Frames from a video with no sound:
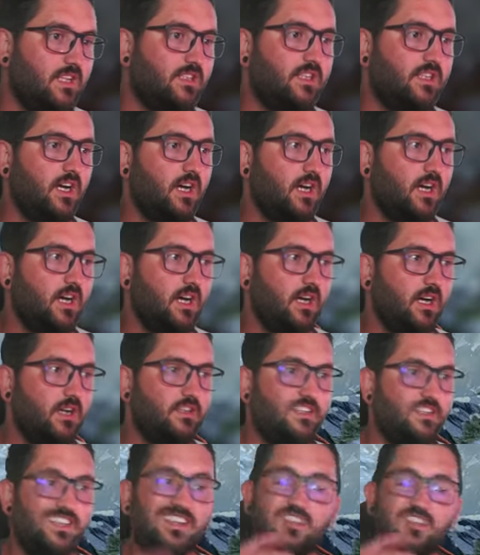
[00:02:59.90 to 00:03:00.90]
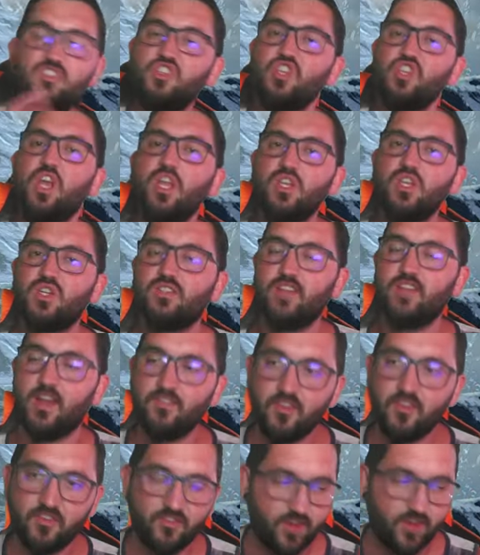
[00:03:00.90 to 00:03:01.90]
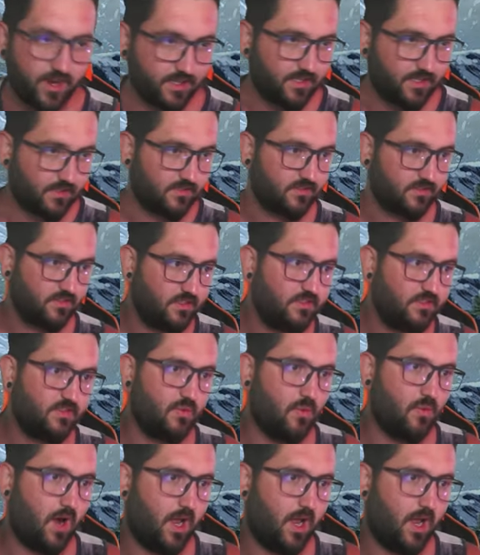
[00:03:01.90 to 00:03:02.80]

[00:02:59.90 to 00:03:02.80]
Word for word: the these changes have affected Season